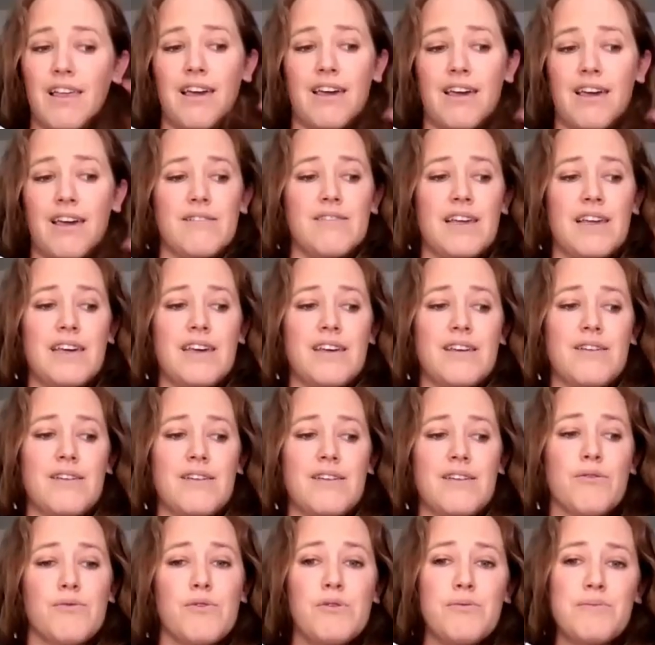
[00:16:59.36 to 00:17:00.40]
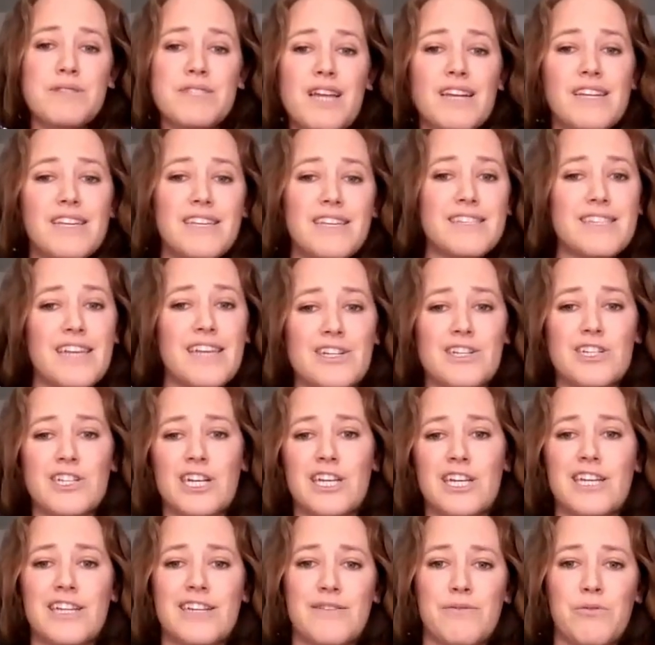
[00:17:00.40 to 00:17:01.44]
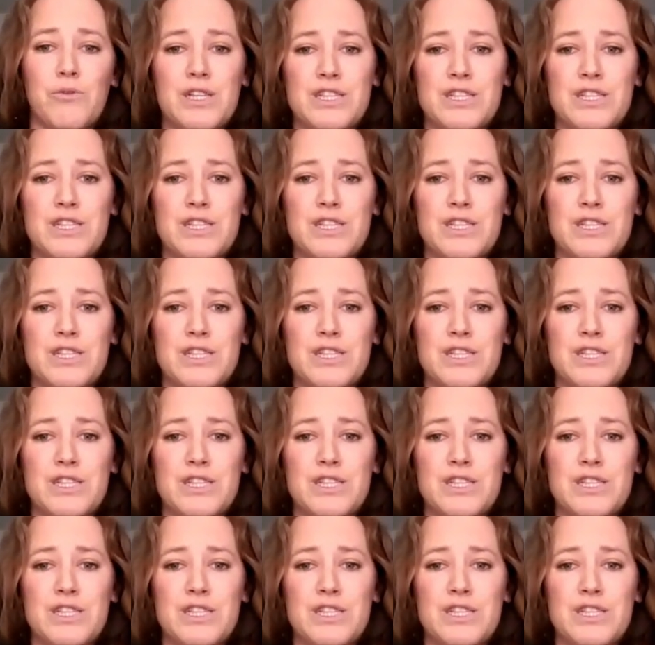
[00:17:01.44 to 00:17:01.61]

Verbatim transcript: like a like a group study session